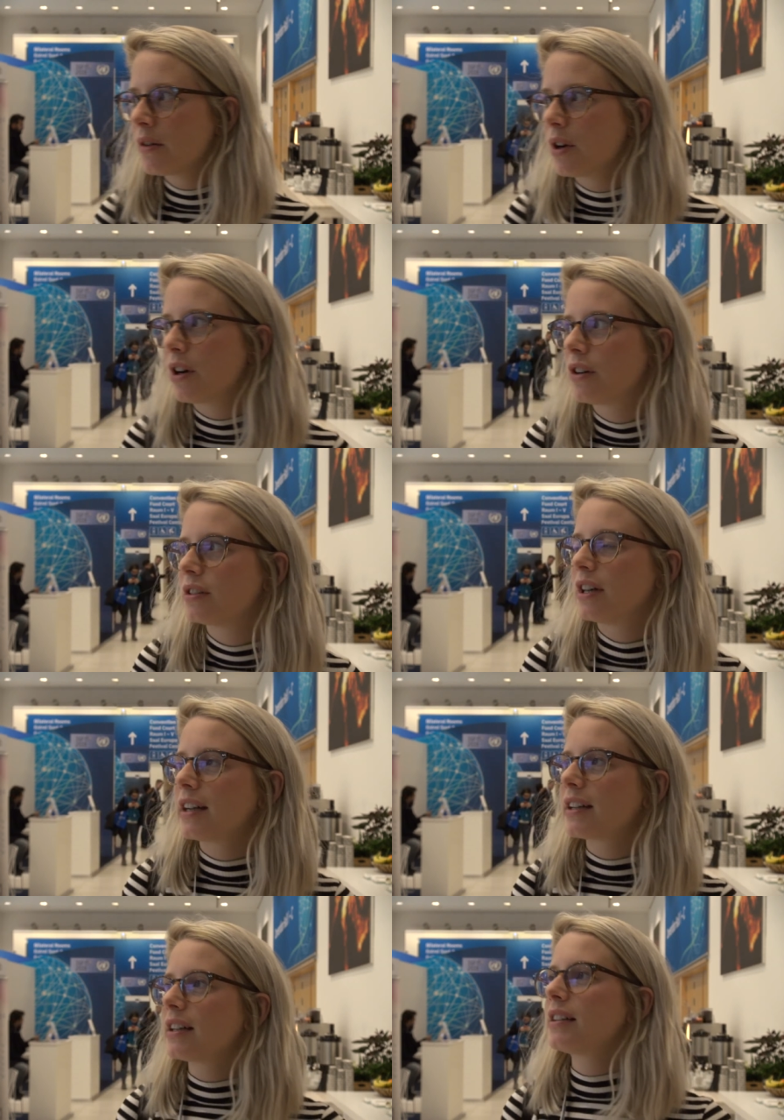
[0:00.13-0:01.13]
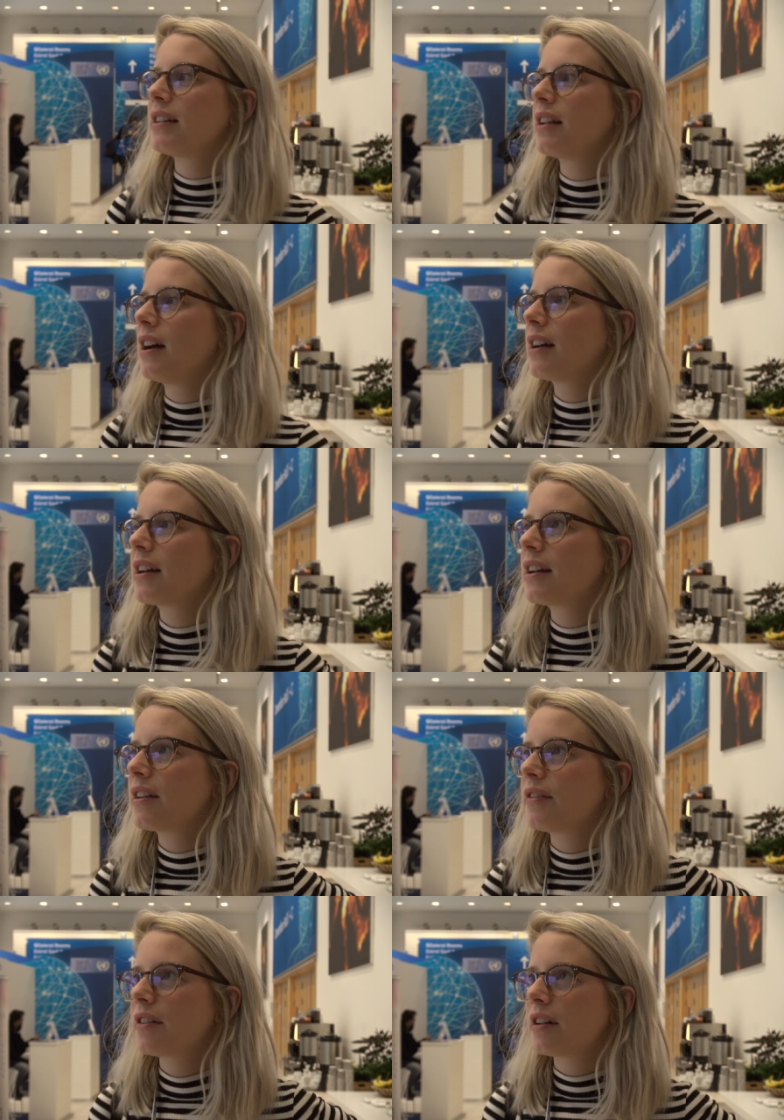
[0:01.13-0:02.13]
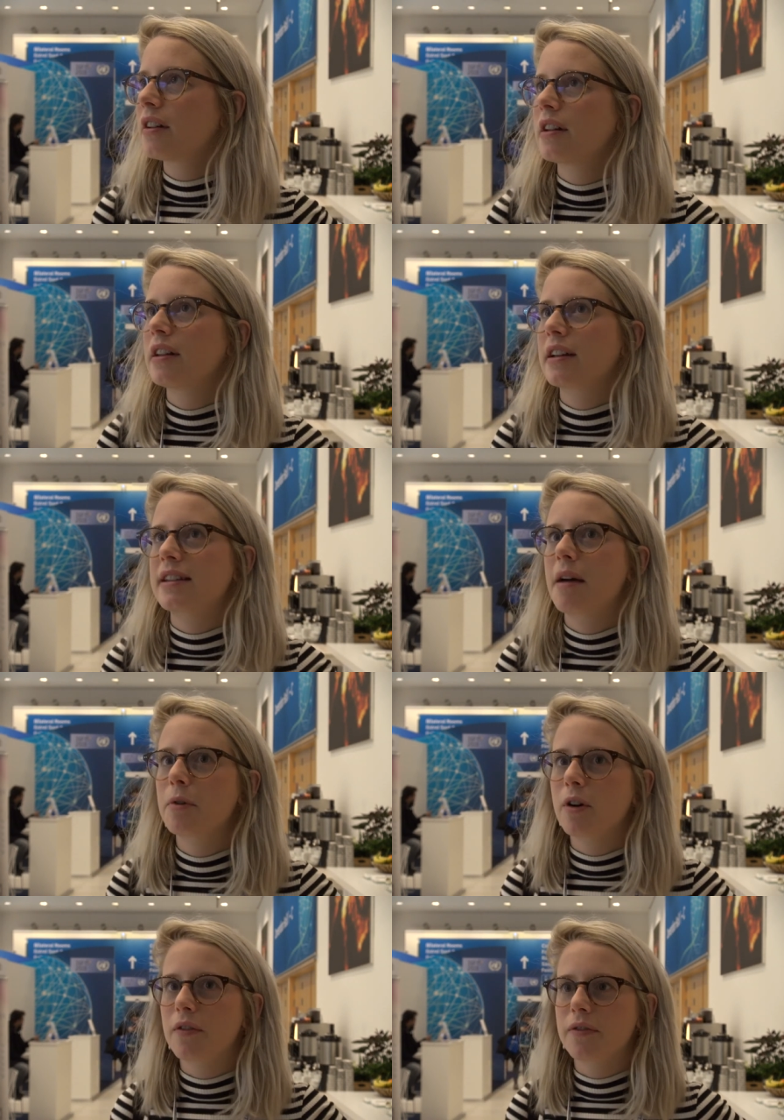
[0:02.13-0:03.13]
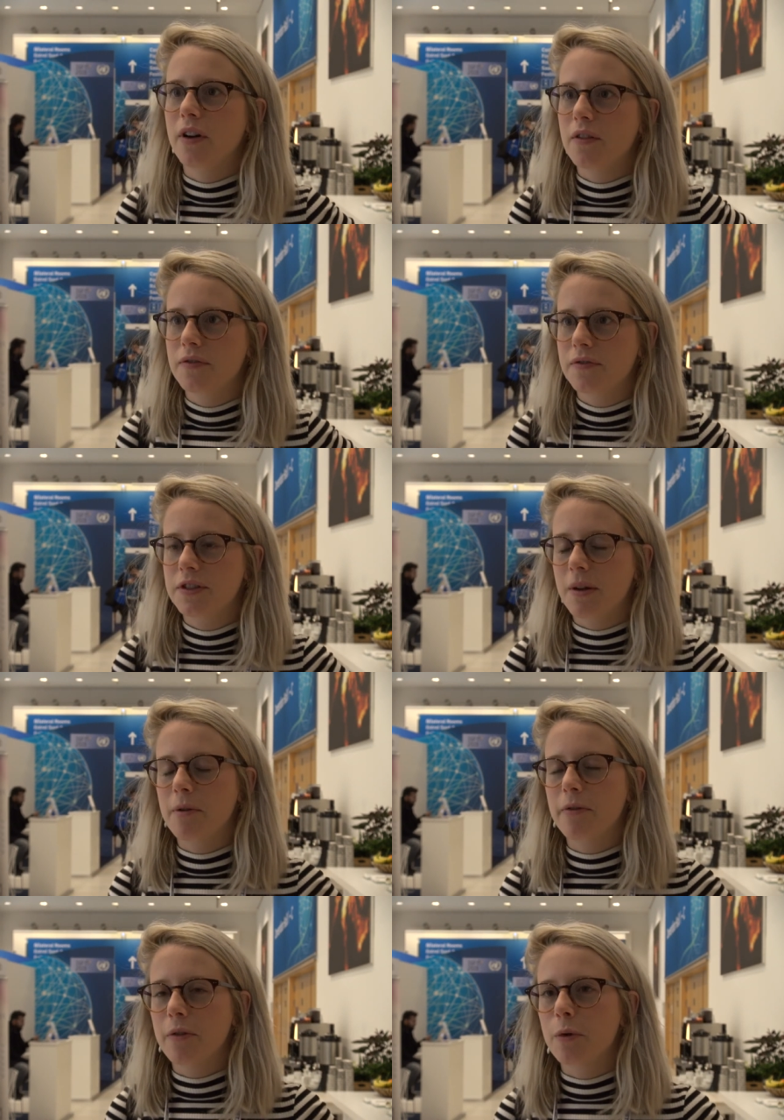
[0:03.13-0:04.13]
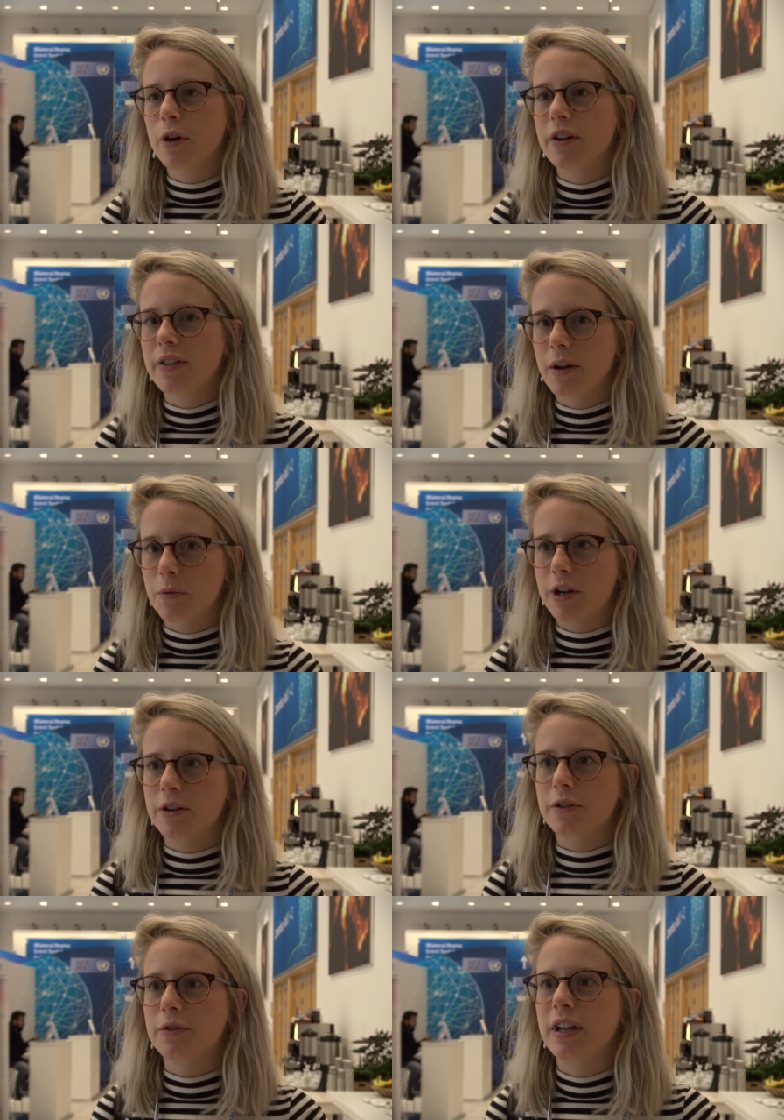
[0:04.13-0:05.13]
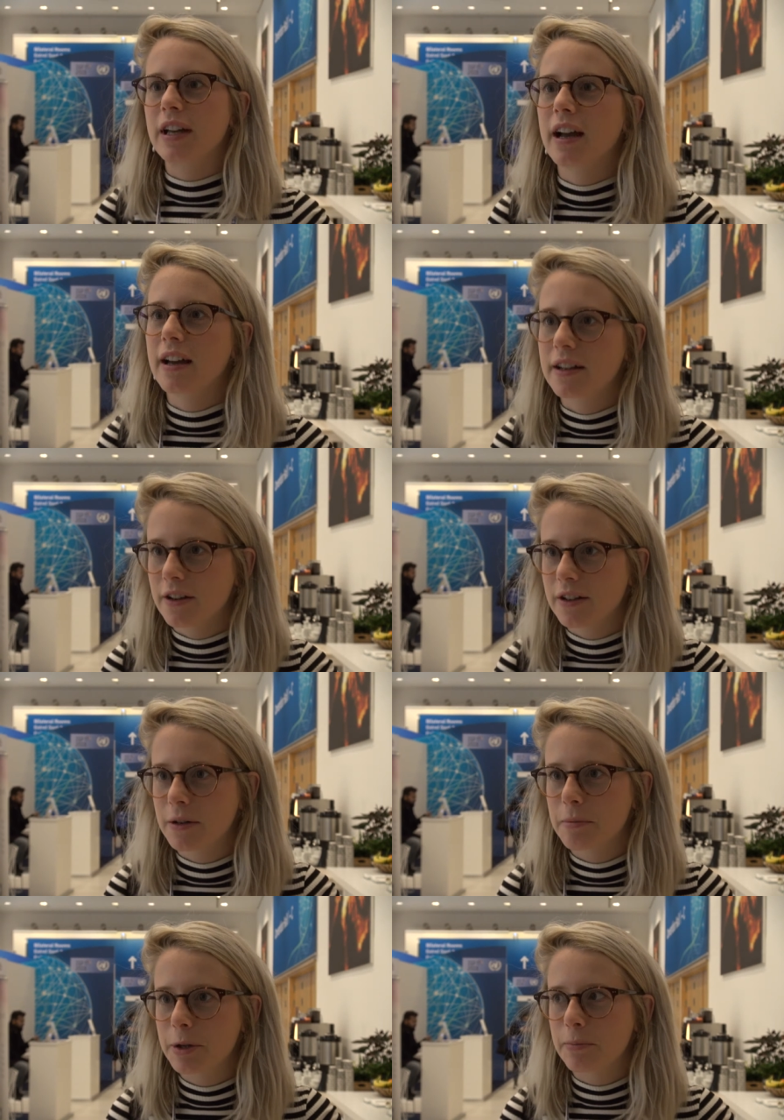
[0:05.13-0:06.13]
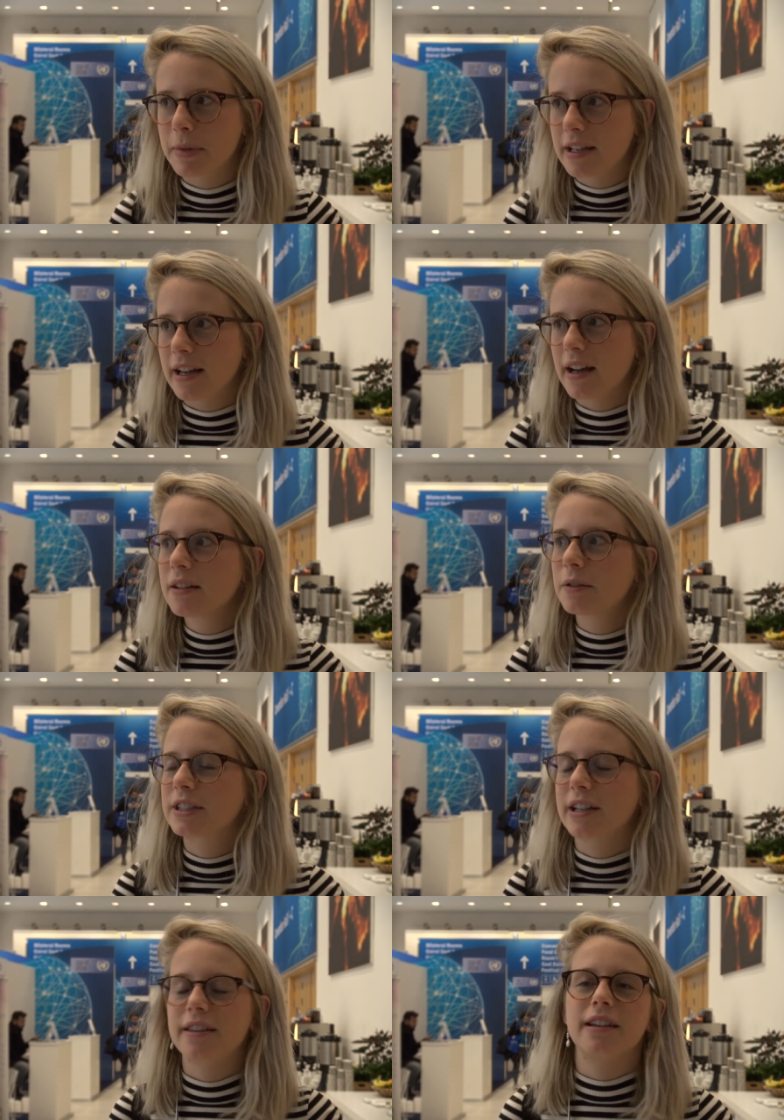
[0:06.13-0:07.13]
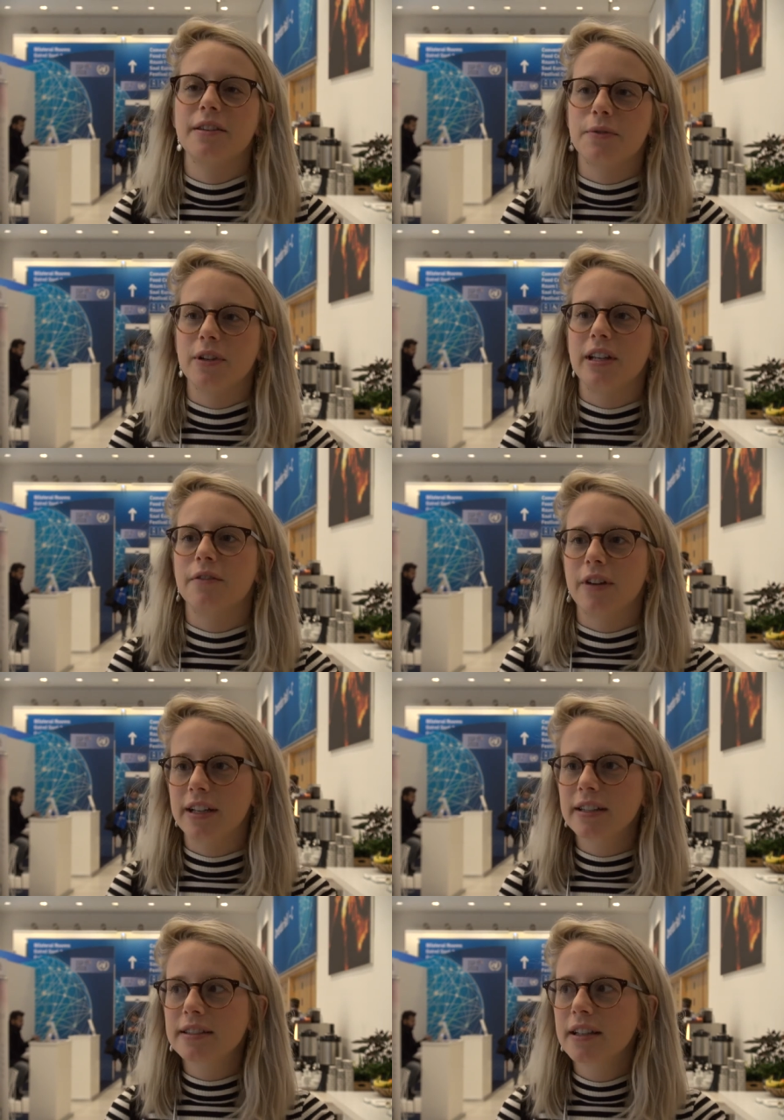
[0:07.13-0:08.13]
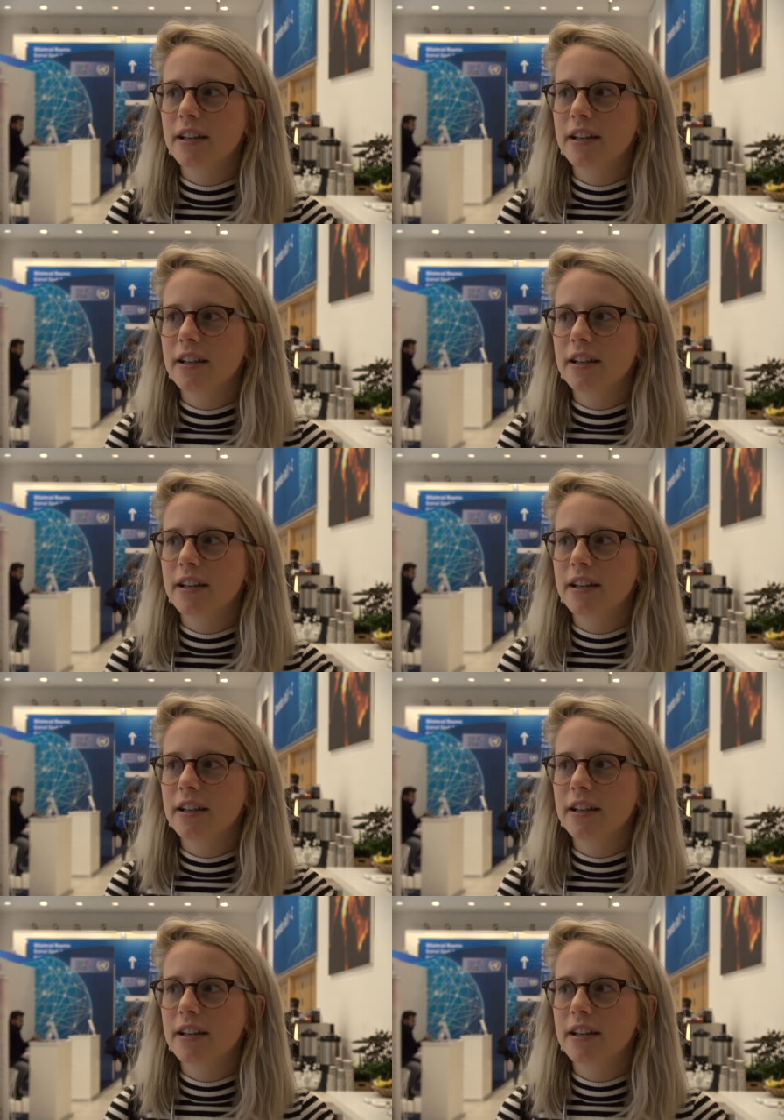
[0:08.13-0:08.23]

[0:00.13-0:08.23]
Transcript: Well, I can I can give an example of, of some of the work that we are doing at RNW Media, which I think is really great.